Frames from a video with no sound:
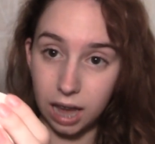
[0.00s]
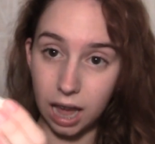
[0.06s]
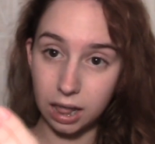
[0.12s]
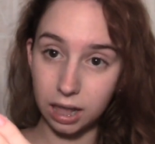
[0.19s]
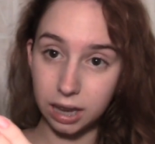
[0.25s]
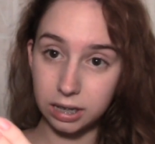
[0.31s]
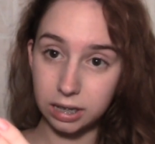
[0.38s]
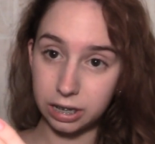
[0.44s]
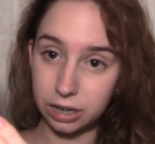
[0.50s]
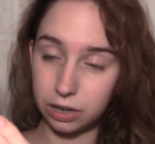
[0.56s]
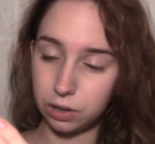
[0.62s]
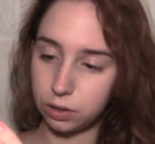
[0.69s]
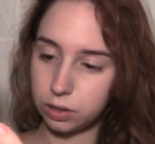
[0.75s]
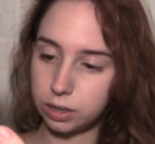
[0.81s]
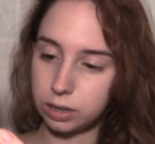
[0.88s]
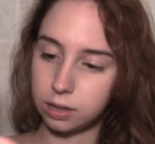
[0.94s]
I like to
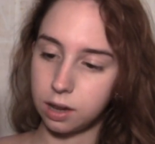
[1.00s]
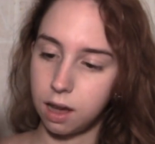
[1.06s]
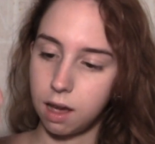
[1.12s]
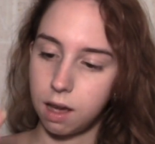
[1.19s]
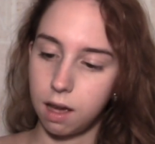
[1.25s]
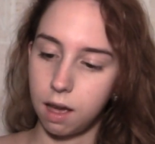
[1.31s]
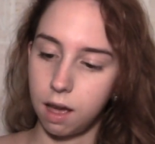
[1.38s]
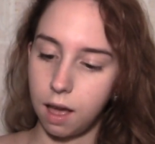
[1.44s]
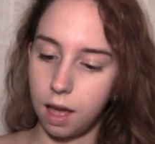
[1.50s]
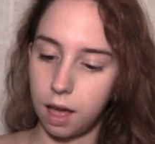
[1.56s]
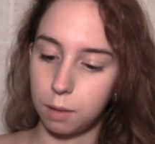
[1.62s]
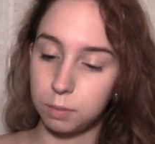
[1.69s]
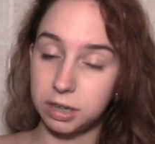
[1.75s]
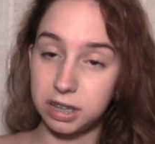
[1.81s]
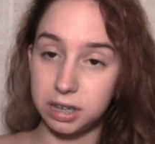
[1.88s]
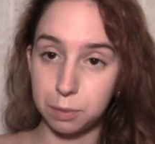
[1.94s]
use
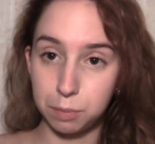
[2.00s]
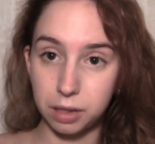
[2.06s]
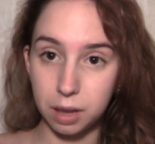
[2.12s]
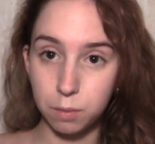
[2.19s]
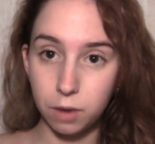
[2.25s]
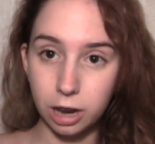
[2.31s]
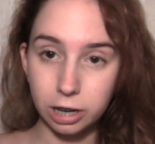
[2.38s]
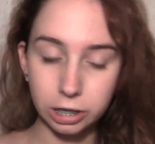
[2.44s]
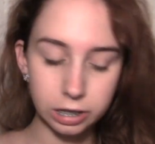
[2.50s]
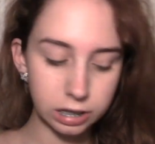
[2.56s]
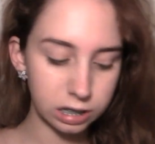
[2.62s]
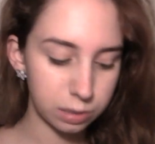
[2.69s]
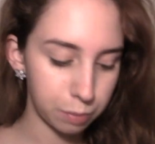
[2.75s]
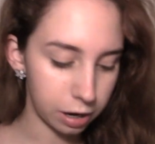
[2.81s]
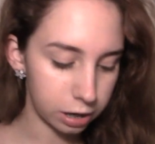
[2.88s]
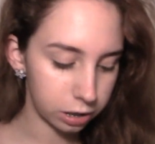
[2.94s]
stippling brushes,
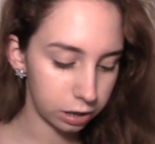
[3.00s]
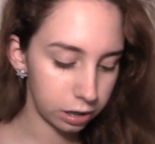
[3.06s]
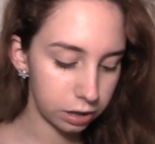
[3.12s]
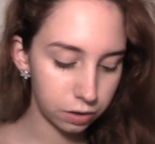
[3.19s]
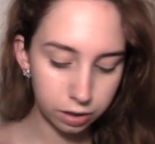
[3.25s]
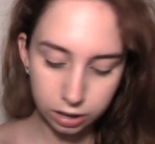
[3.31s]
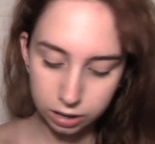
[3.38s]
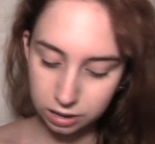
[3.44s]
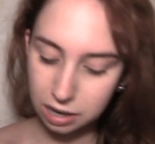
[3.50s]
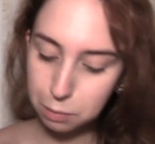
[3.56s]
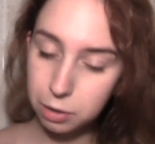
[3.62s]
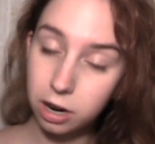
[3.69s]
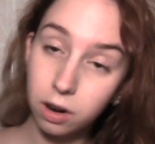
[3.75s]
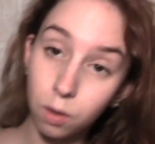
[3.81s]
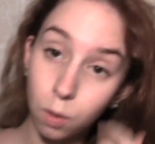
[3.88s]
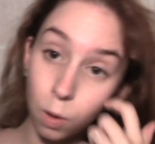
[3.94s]
especially during the
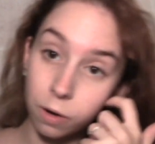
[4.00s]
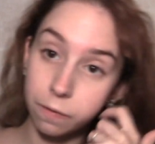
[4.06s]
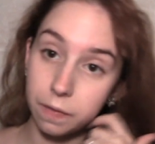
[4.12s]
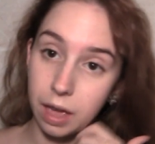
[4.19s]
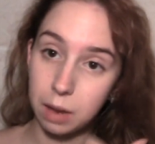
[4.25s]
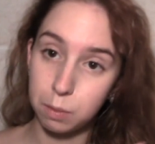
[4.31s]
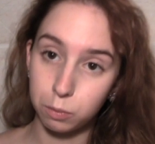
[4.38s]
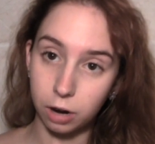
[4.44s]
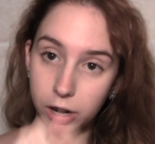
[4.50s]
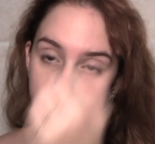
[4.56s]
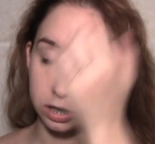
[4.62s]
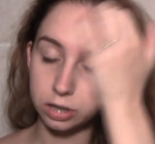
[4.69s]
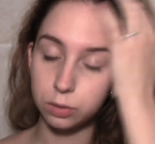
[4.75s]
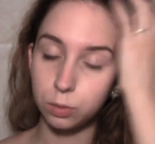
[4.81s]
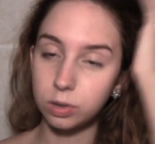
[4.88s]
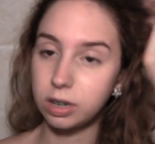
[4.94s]
summer, or fan
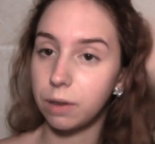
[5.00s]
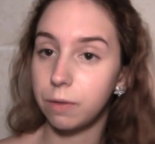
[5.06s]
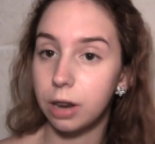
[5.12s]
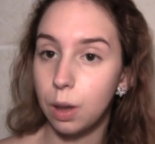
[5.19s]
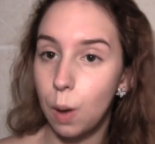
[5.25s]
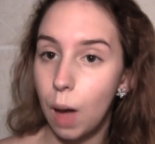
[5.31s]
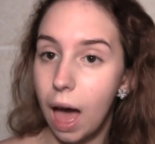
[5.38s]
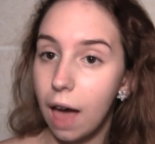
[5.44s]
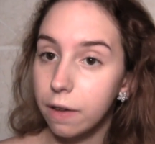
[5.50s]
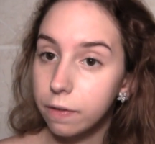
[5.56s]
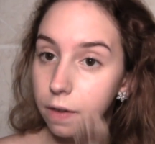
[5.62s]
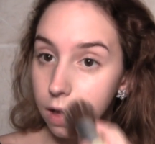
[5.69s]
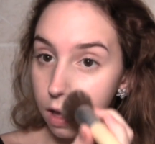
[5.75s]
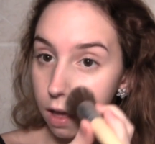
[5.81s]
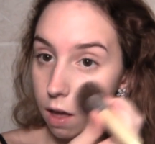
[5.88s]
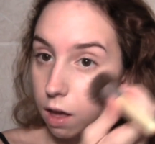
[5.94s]
brushes, whichever you
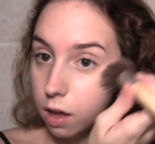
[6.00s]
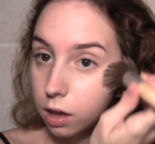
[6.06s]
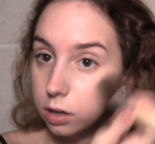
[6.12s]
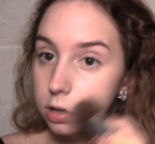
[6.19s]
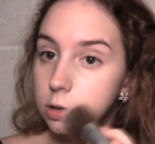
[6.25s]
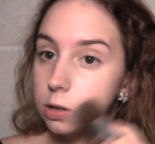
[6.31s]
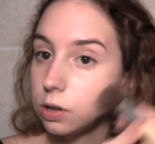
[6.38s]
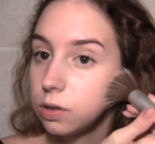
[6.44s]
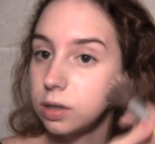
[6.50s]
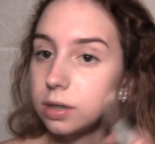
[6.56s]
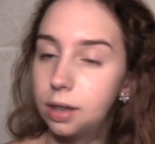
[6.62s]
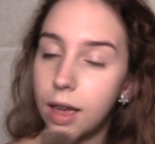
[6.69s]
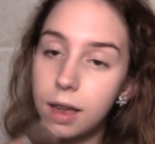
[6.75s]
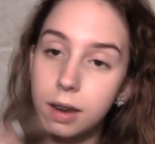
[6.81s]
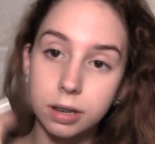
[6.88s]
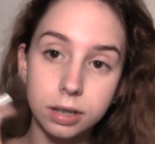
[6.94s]
have, to
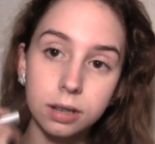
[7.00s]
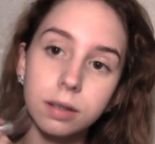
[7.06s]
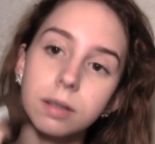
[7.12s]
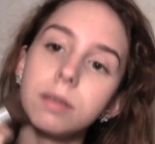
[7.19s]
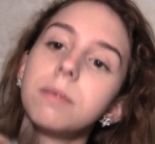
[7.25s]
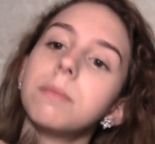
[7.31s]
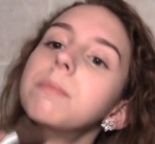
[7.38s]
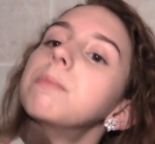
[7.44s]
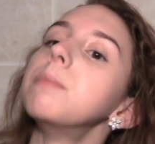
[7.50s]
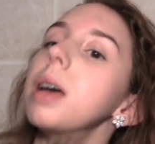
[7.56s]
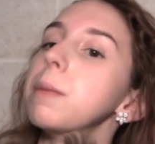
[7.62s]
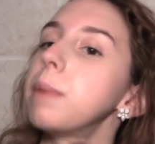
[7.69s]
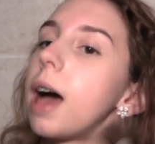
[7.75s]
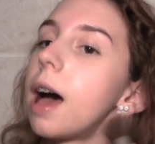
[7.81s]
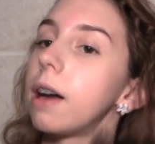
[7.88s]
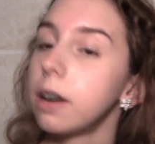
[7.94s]
set my
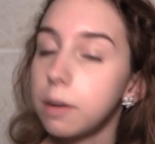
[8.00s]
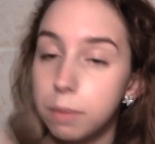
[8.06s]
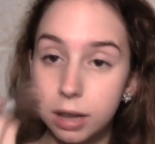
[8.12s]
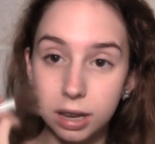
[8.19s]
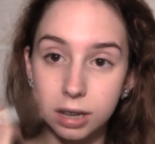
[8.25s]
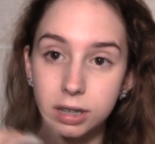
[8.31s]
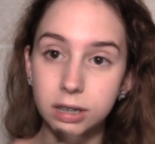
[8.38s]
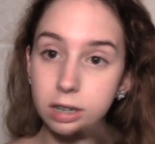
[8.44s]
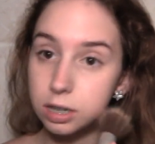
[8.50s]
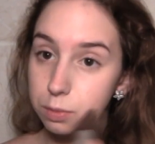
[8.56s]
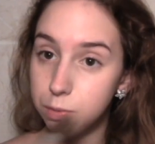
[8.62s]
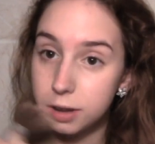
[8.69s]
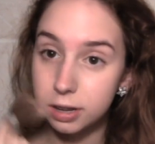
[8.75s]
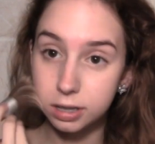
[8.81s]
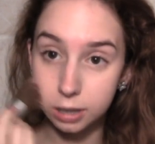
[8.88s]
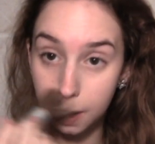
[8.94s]
powder because it just
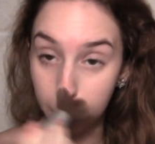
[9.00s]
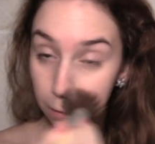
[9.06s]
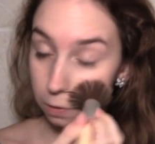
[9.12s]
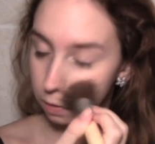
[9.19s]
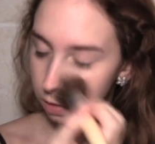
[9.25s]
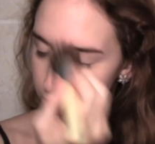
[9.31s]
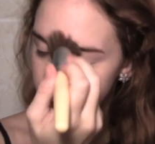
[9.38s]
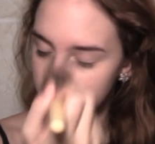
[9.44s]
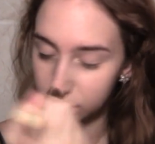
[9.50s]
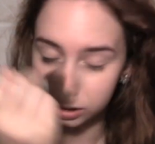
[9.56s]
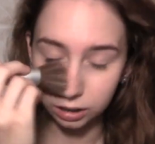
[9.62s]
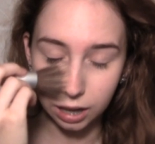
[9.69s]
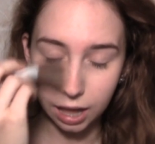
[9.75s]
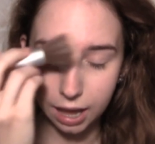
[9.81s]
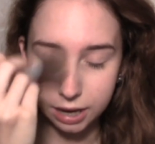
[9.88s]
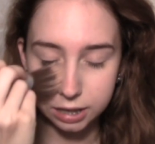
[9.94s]
puts on the
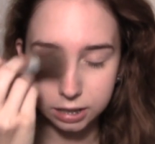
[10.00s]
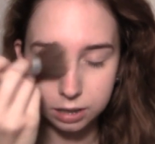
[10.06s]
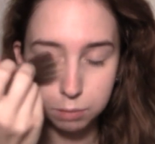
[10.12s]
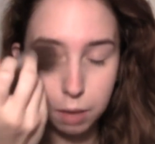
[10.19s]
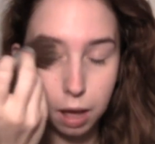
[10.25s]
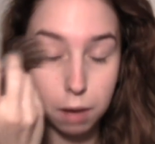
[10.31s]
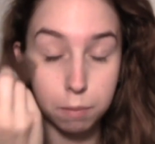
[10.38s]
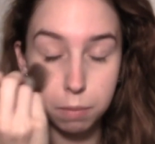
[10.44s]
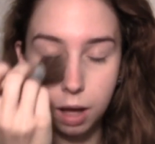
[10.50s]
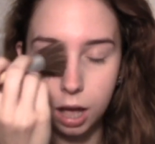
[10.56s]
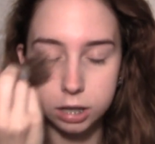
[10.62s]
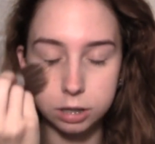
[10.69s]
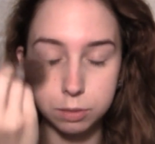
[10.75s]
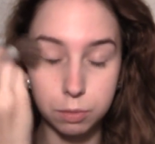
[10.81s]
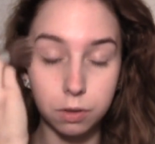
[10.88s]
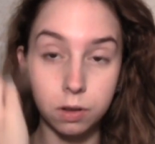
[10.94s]
lightest amount
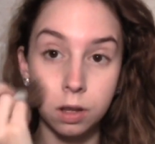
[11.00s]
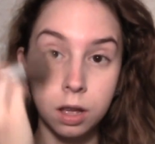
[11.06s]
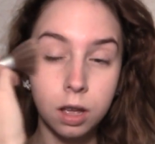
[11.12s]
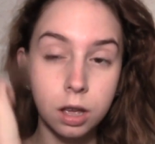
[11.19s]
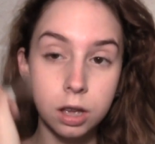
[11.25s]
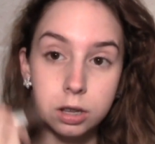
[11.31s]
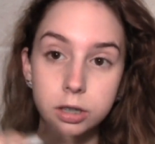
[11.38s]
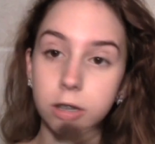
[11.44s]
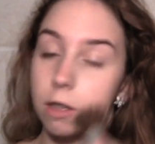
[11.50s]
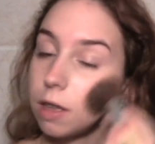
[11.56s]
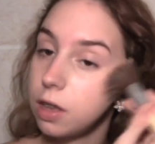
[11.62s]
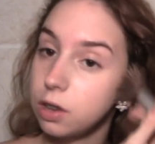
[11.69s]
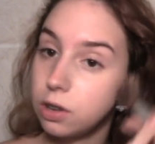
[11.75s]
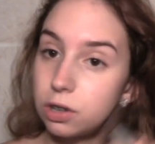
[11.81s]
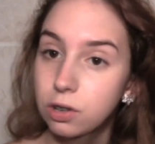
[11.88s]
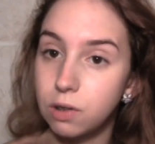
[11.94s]
possible so
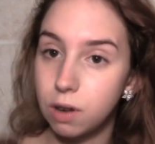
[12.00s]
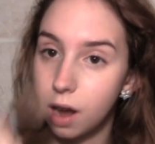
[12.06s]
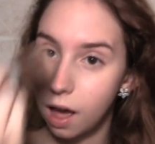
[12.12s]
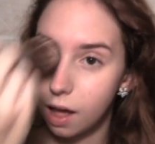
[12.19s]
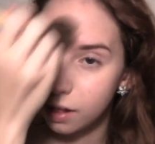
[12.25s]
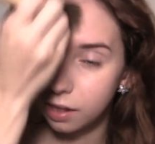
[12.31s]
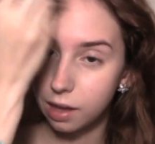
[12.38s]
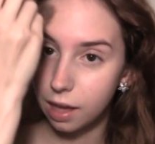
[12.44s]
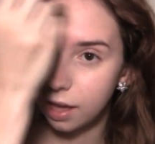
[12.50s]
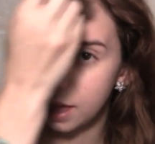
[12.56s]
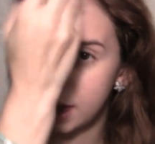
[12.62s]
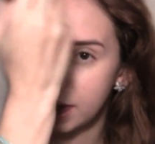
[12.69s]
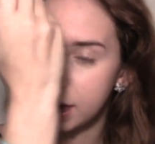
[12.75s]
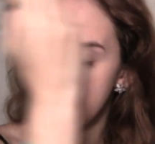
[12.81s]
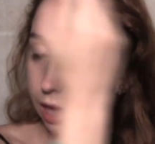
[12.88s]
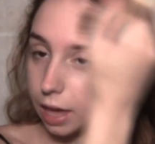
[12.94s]
that you do not look
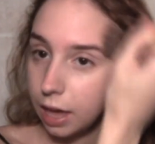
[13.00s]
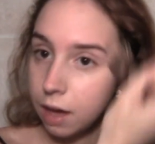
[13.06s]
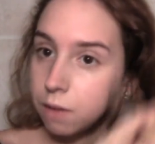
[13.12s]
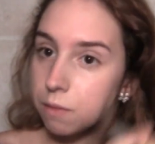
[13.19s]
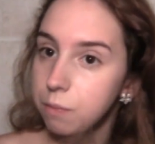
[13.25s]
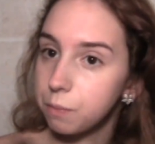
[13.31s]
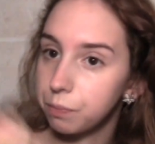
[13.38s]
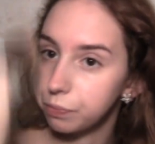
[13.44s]
cakey.